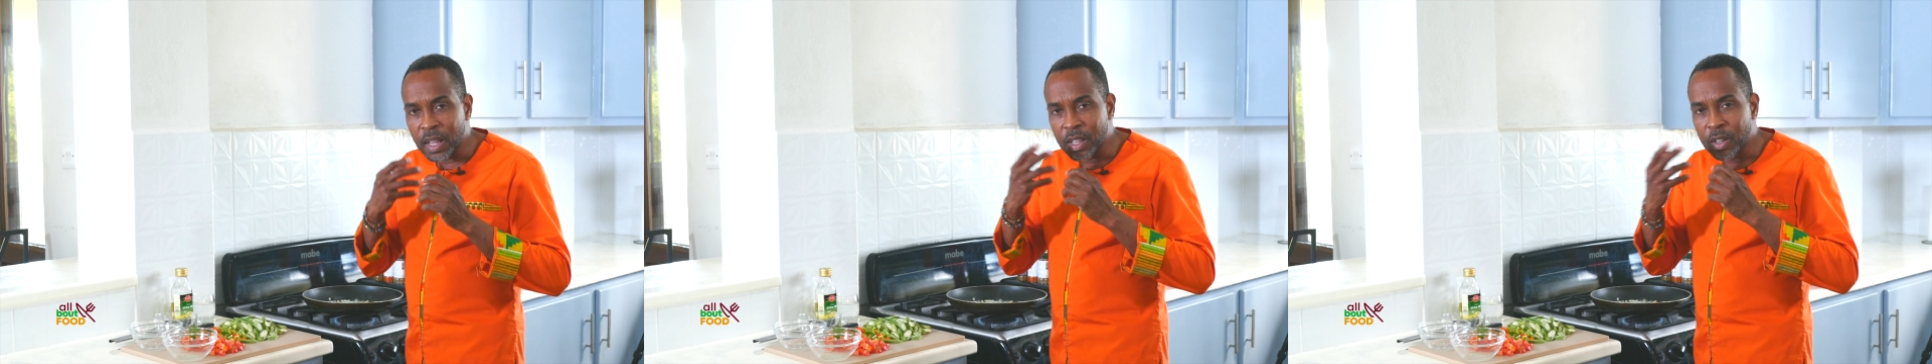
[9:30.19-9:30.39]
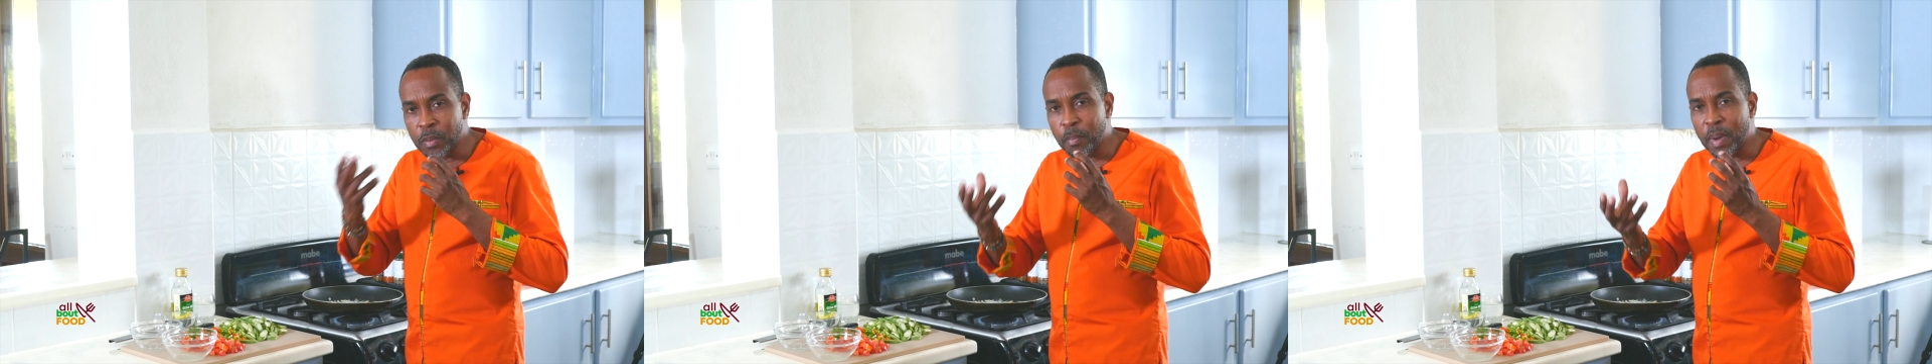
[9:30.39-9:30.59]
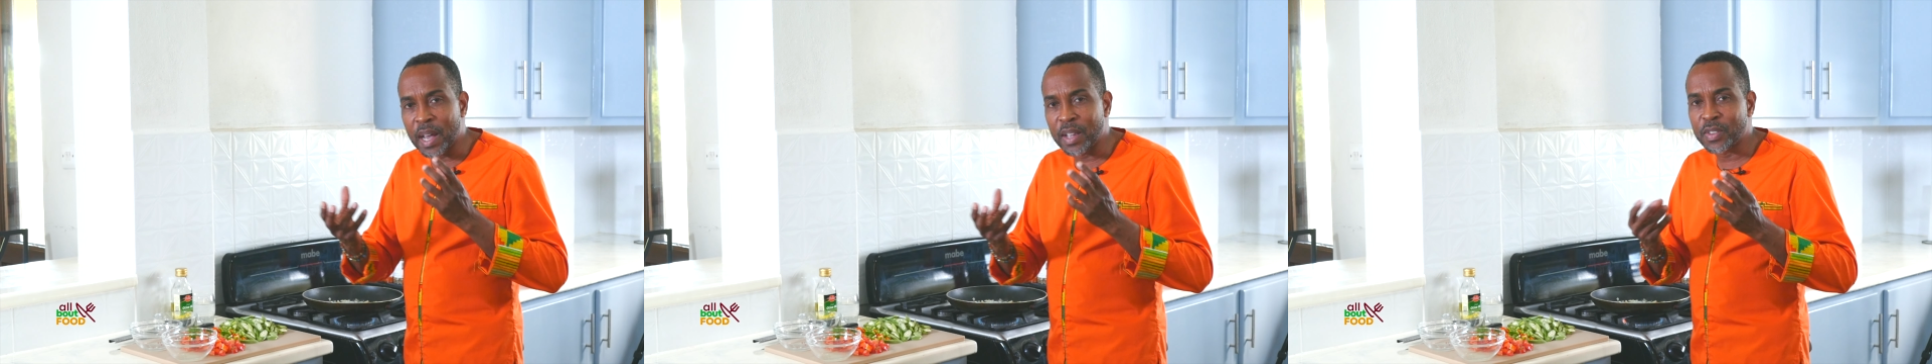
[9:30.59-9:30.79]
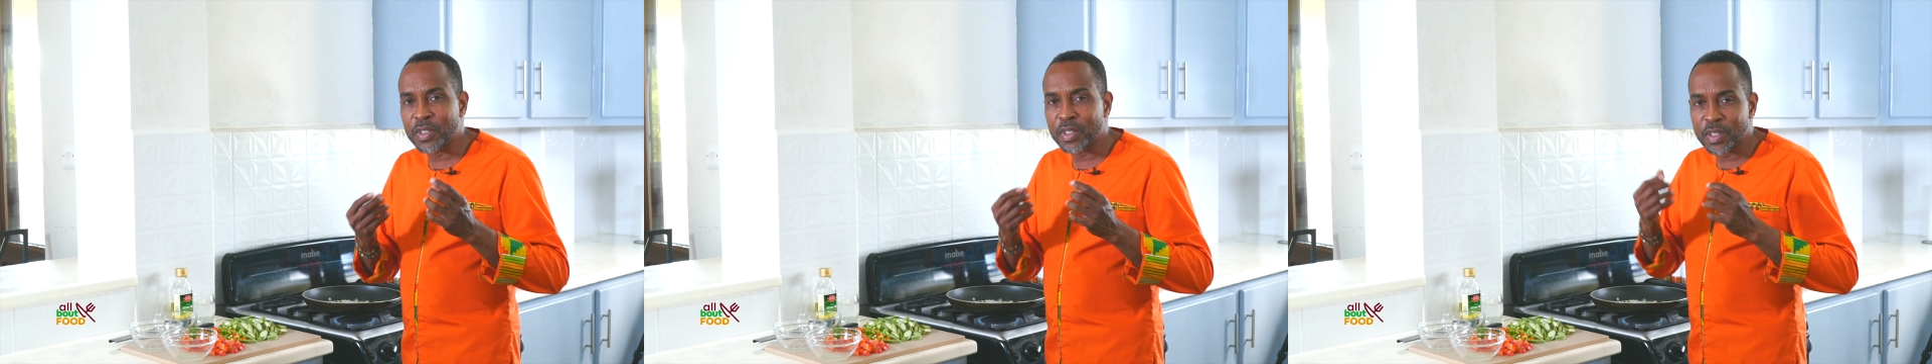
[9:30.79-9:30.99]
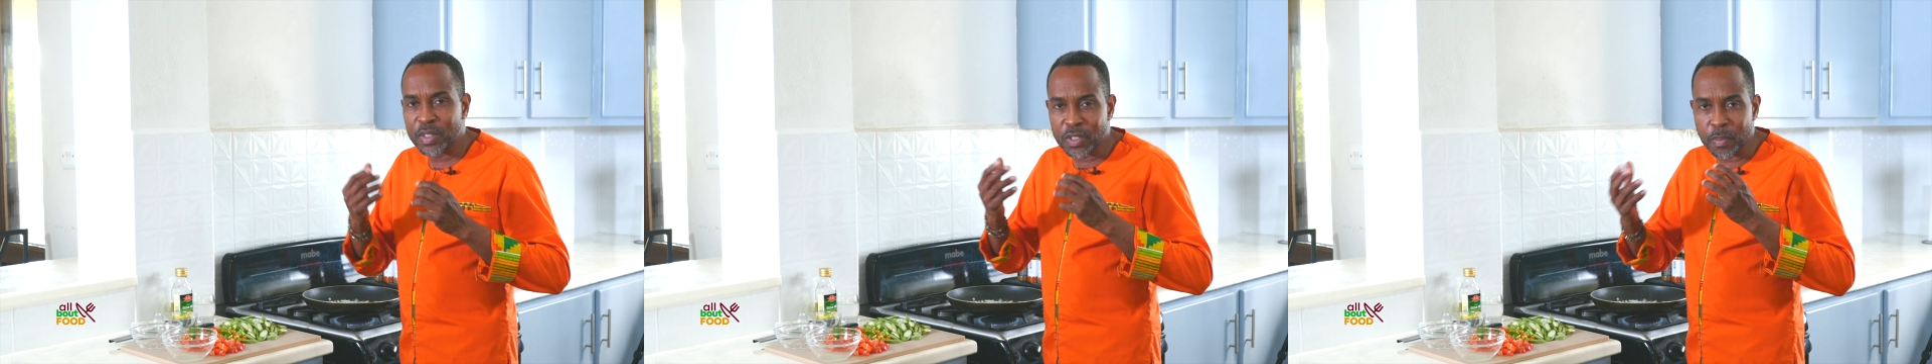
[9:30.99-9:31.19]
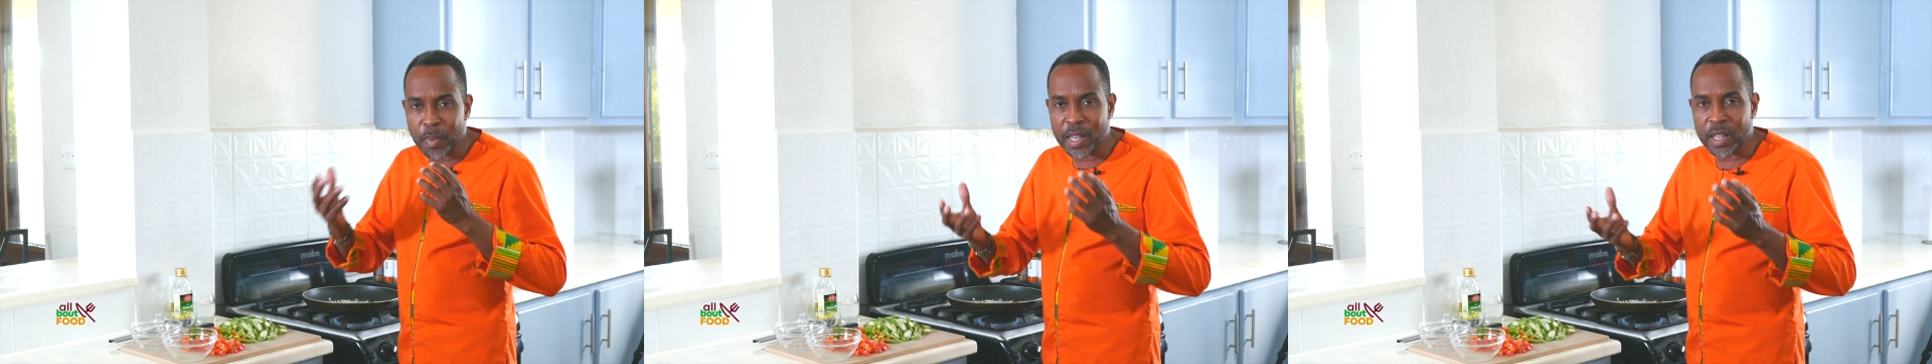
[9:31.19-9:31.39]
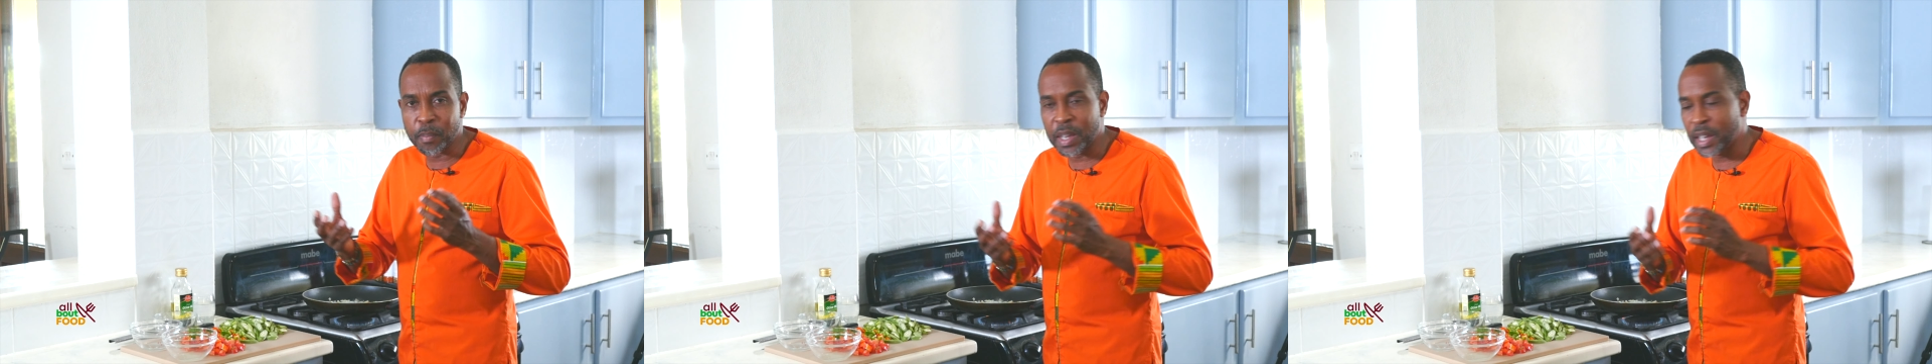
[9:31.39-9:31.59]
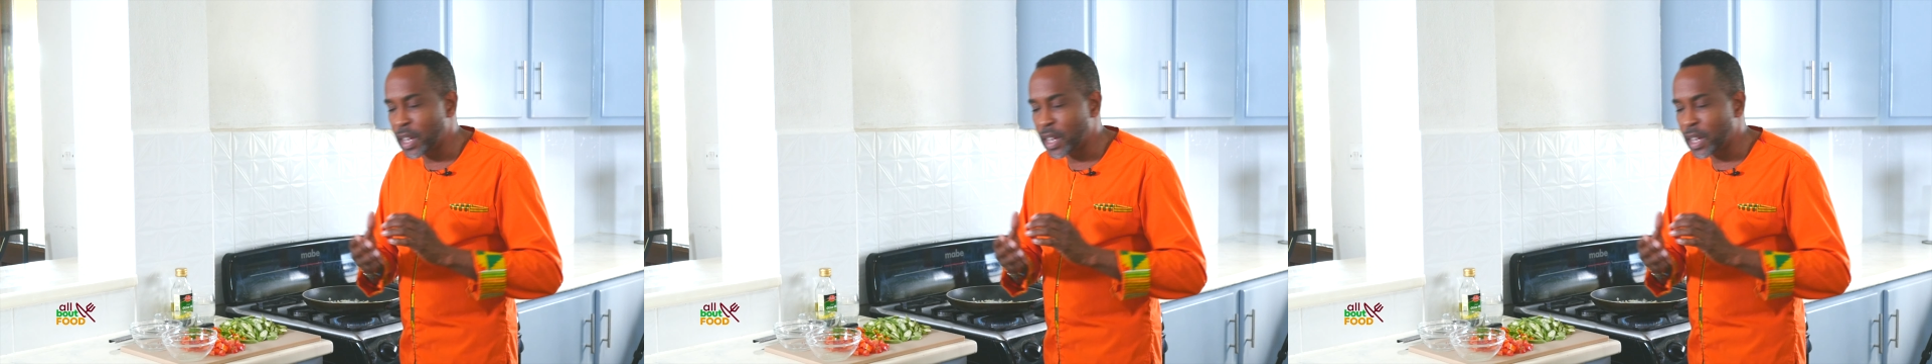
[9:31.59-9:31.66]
little bite to make it a bit